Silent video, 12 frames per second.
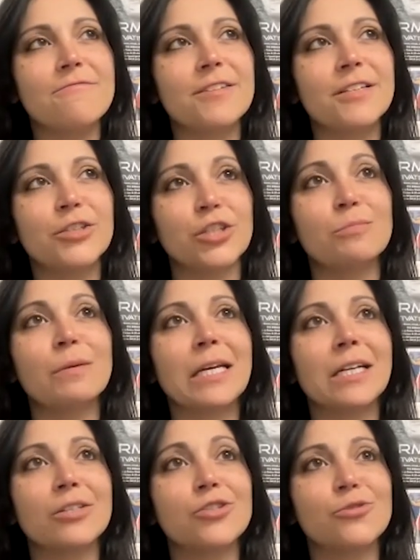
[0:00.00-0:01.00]
just being
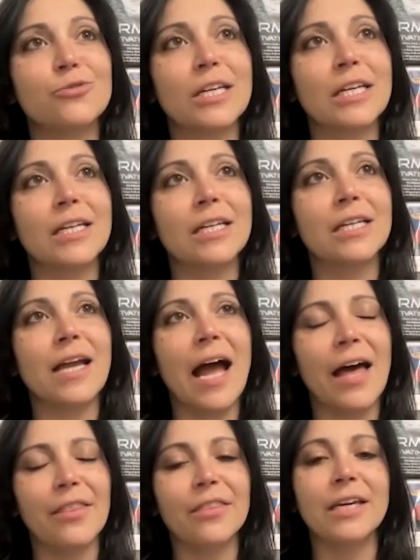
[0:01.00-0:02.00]
a student
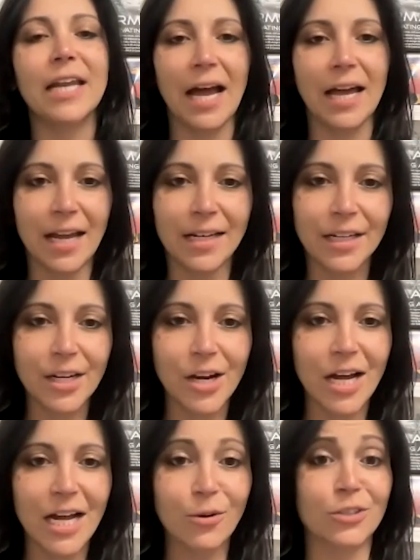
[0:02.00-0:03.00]
athlete at
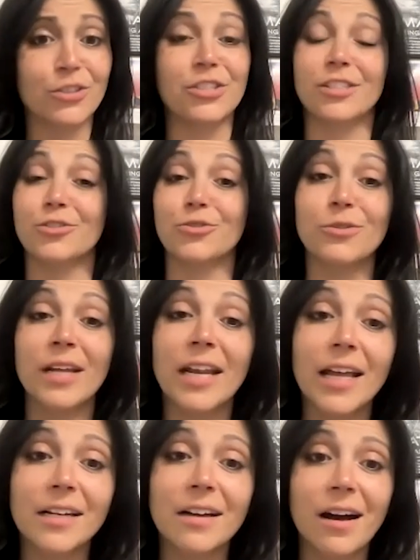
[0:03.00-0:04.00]
Endicott or just a student at
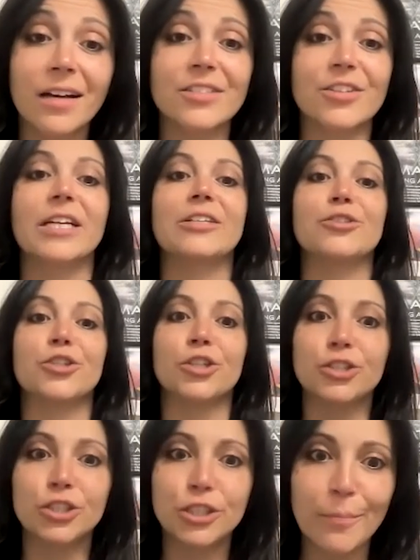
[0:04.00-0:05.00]
Endicott is our
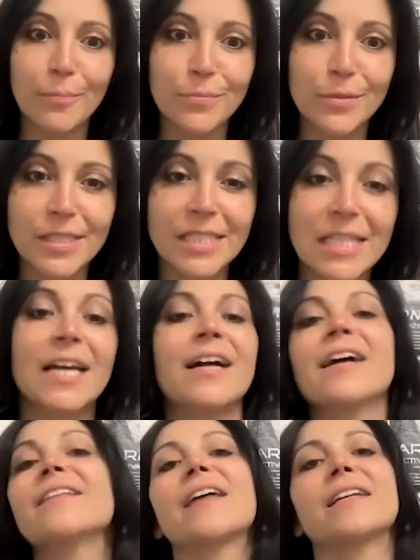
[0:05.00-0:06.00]
internships.
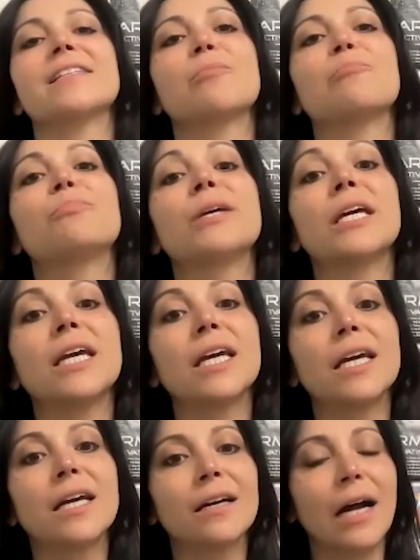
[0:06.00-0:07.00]
That is a
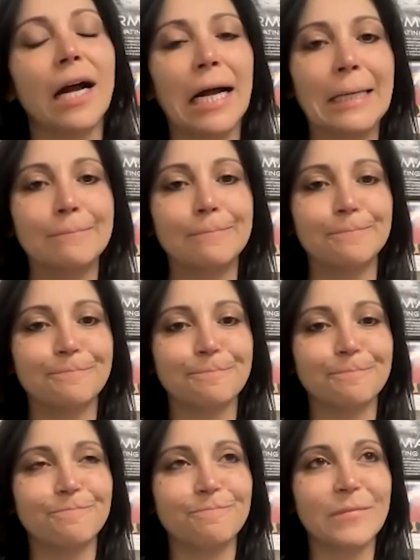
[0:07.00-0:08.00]
big
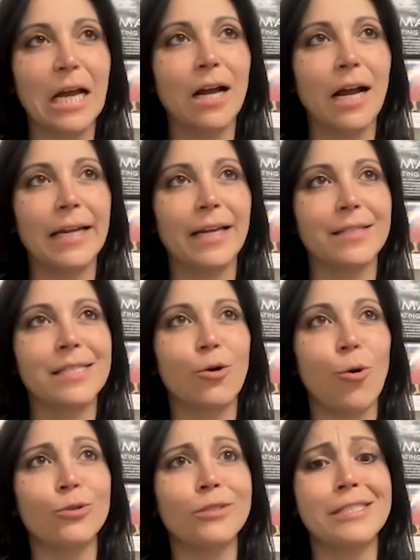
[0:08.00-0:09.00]
I guess,
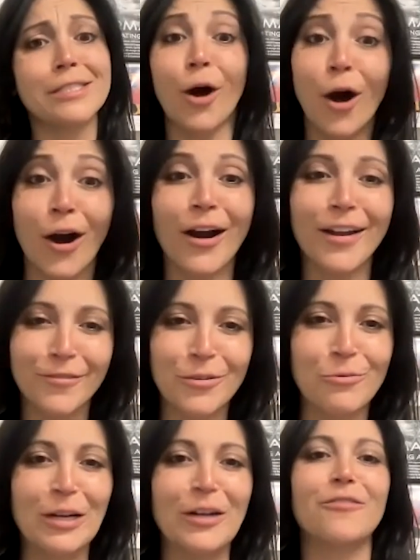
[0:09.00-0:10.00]
gold star, if you
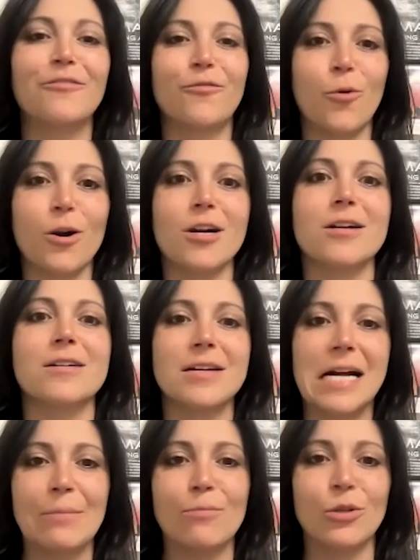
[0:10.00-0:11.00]
will, for
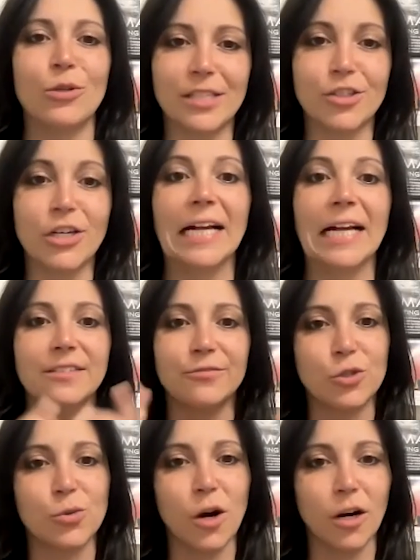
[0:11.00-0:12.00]
what's attractive
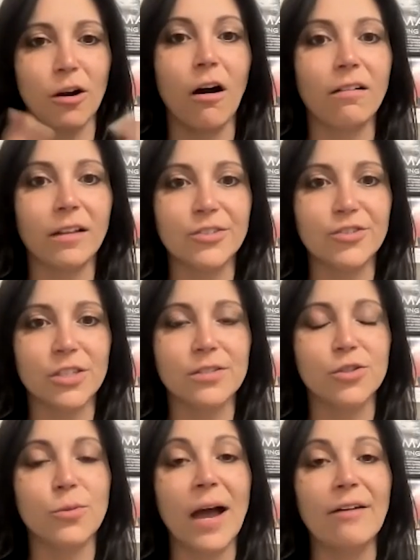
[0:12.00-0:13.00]
to our college is
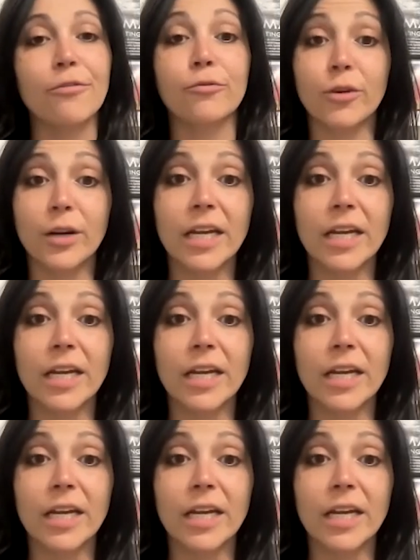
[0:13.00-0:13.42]
you have 3